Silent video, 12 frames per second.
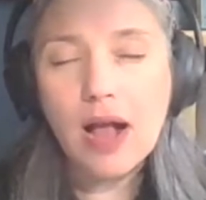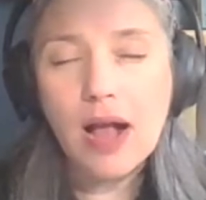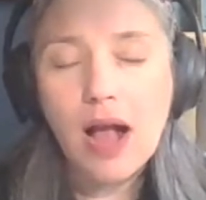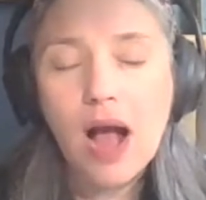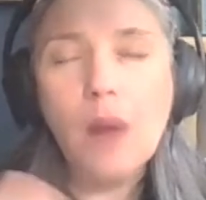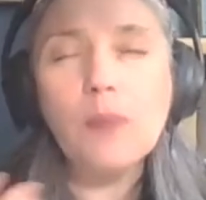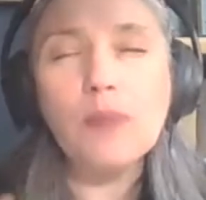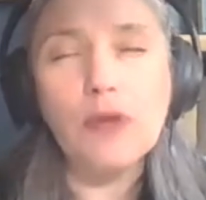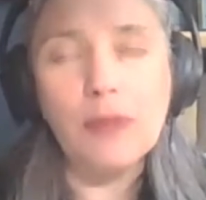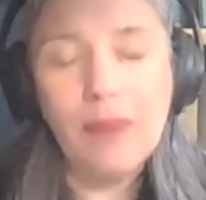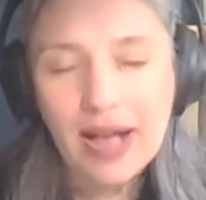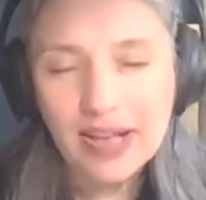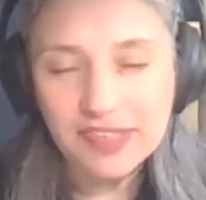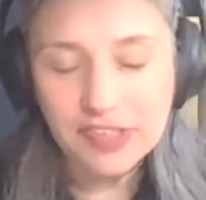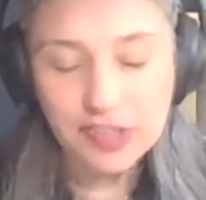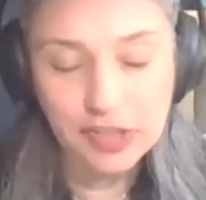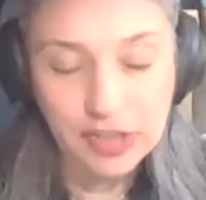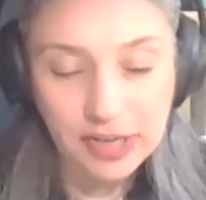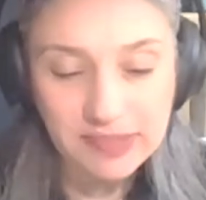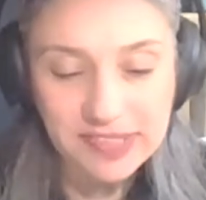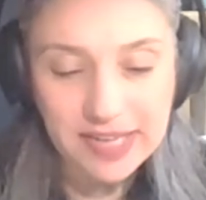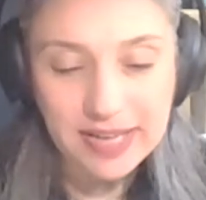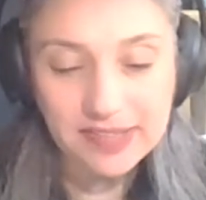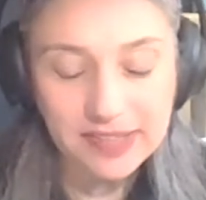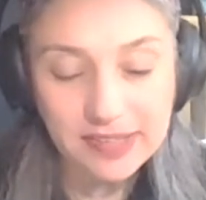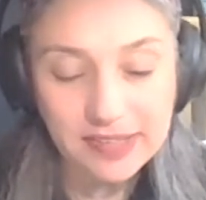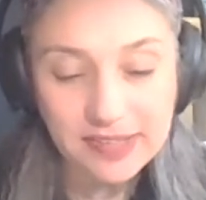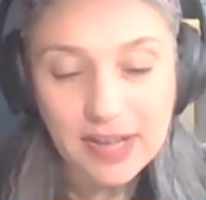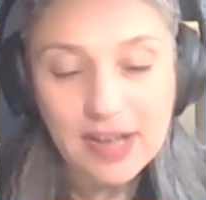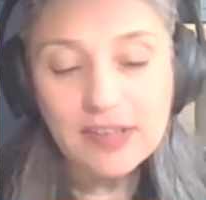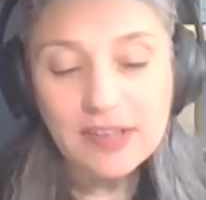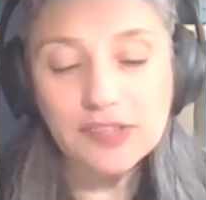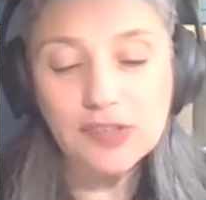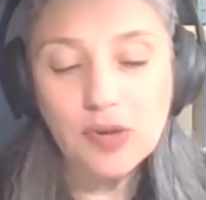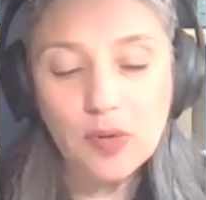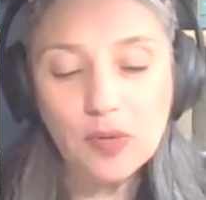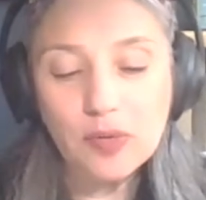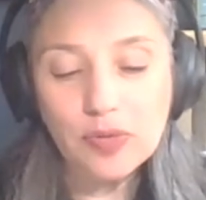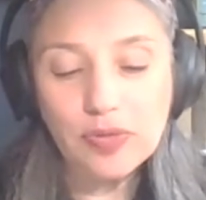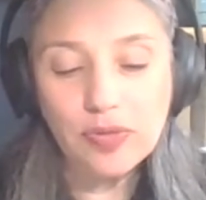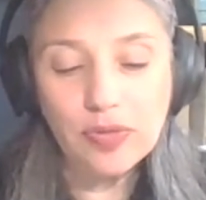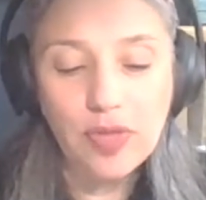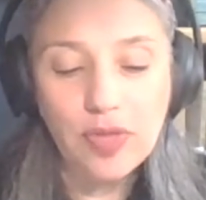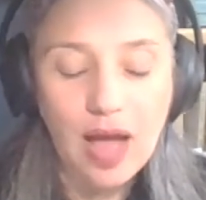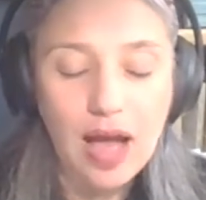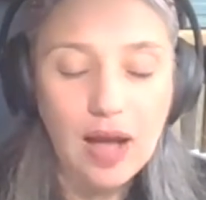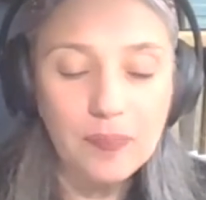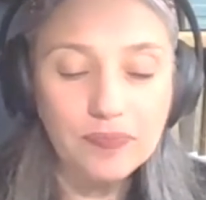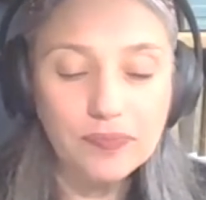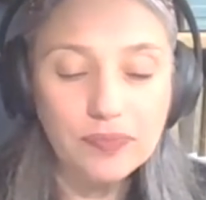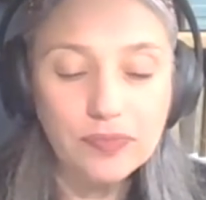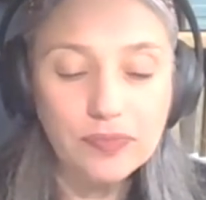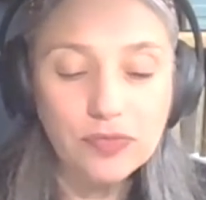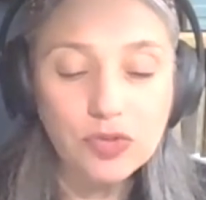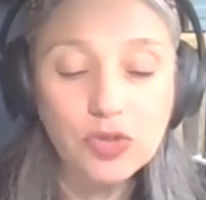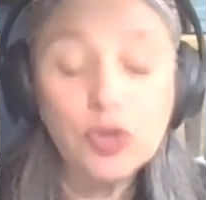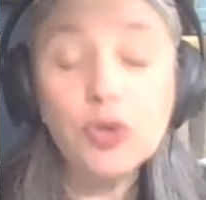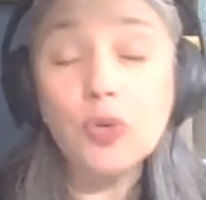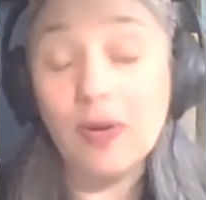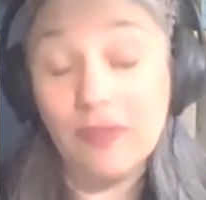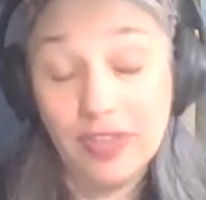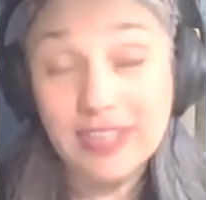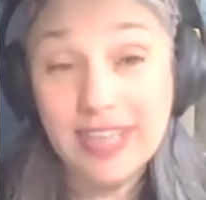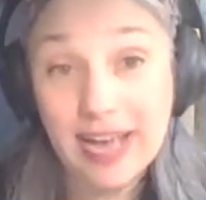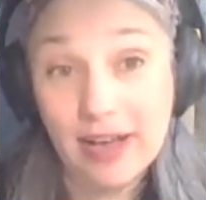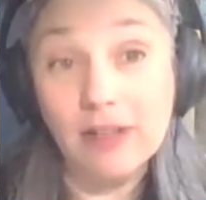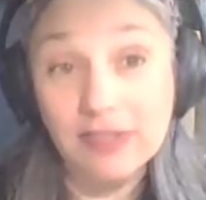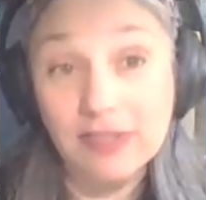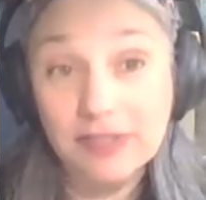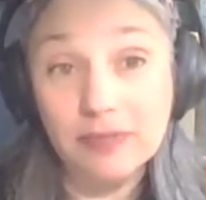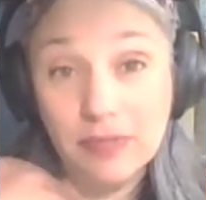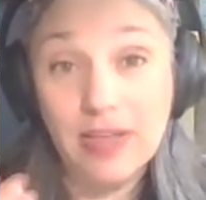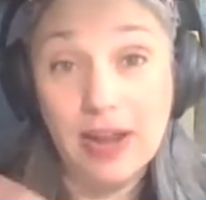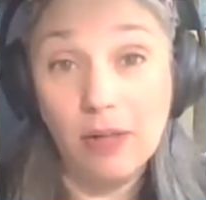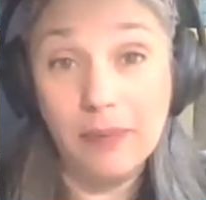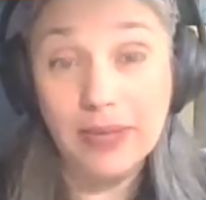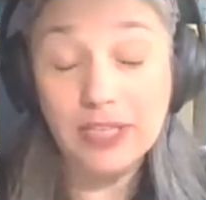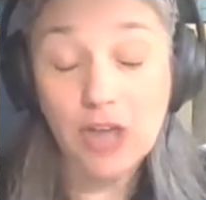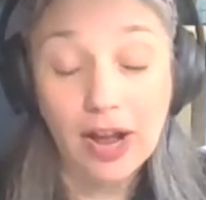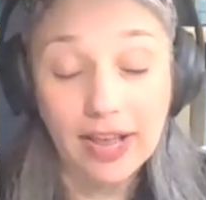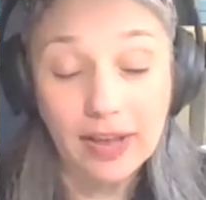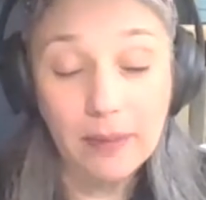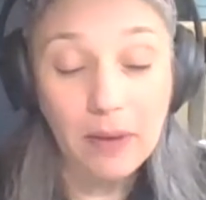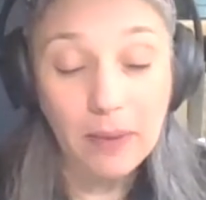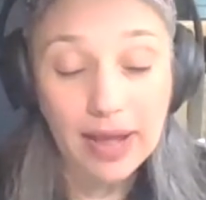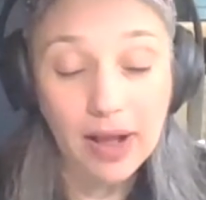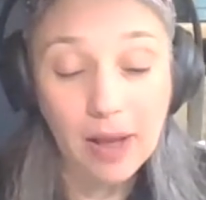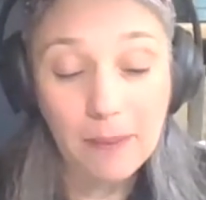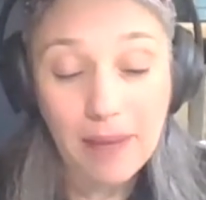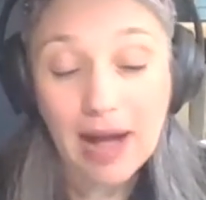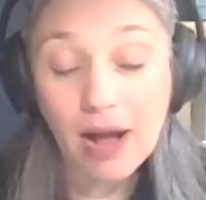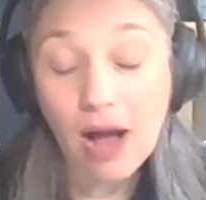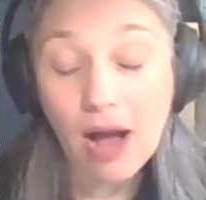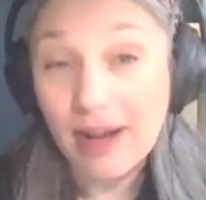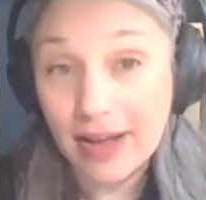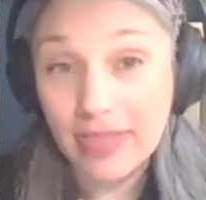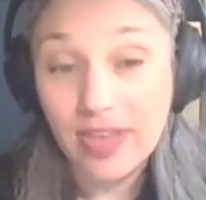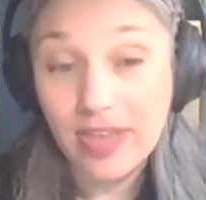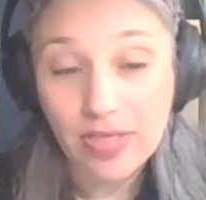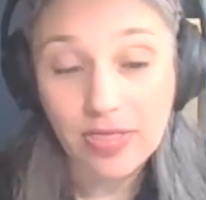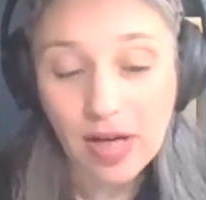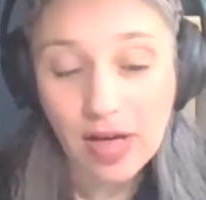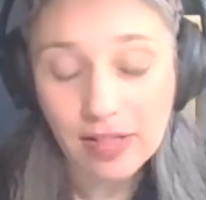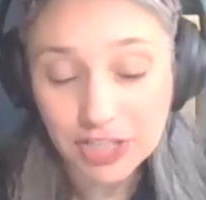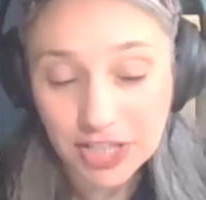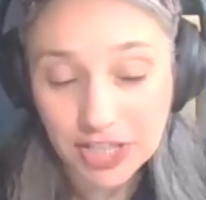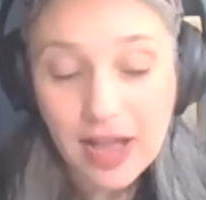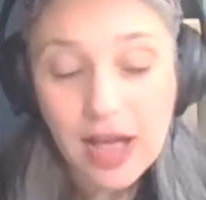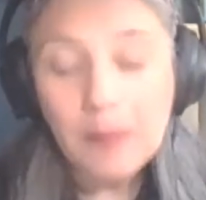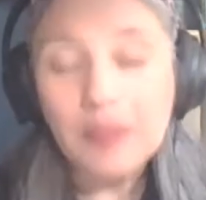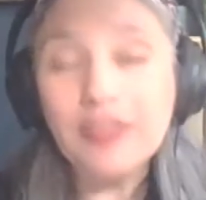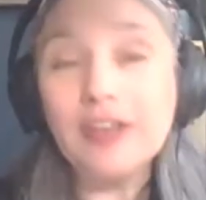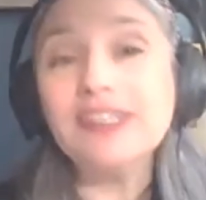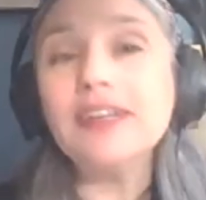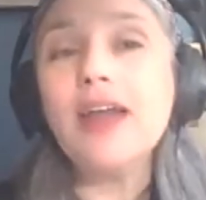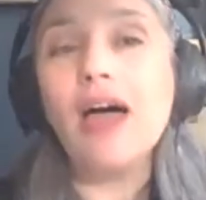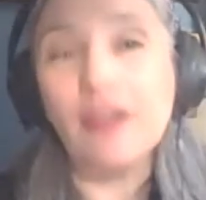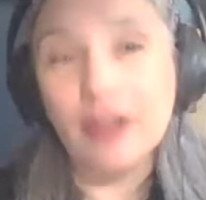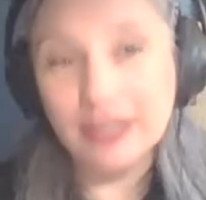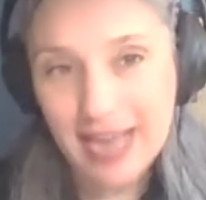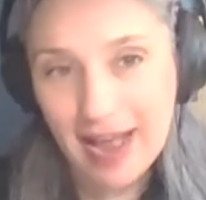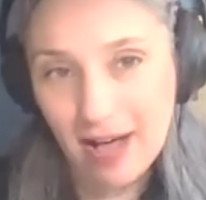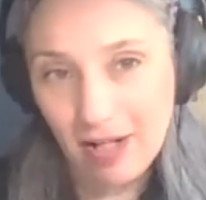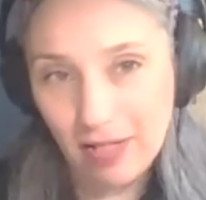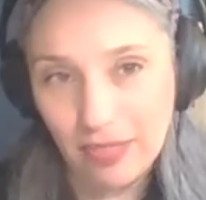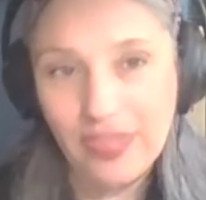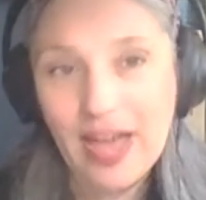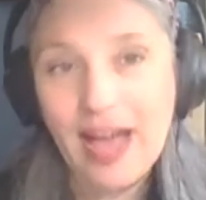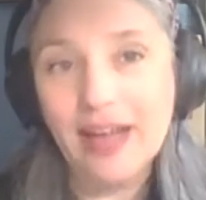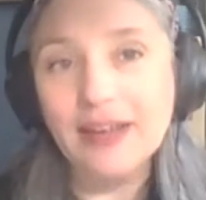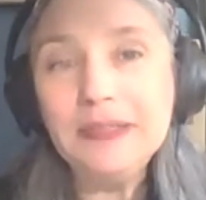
compromised circumstances. So, mm-hmm. um, two of the tales that I'll be talking about when I come back are in the anthology, but there's another tale that